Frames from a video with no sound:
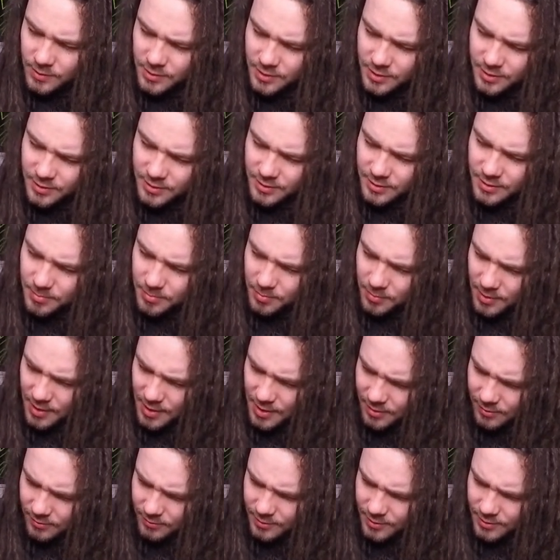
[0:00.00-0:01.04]
The zipper
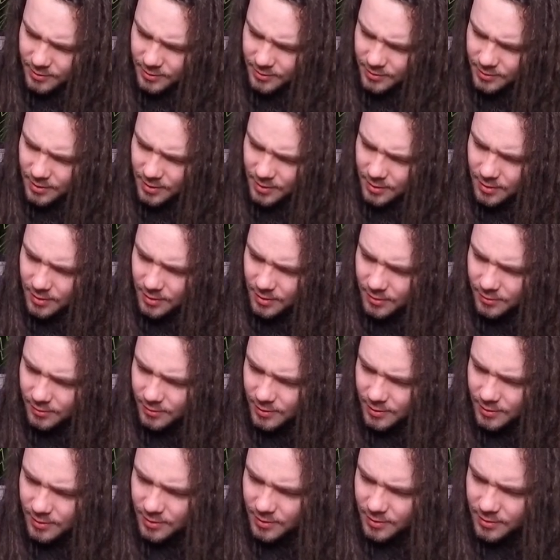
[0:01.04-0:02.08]
out on this stuff.
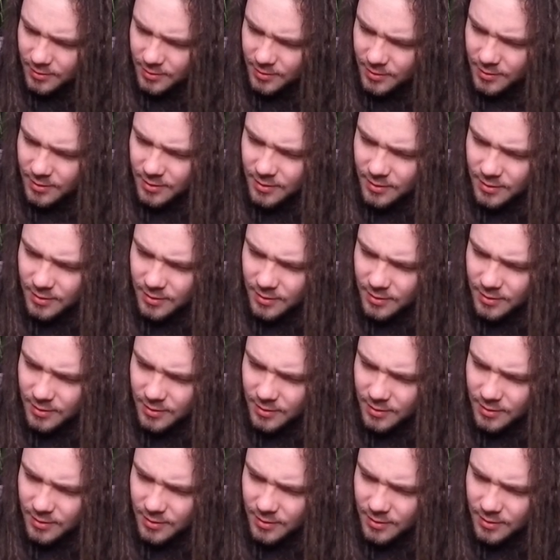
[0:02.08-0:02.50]
Okay.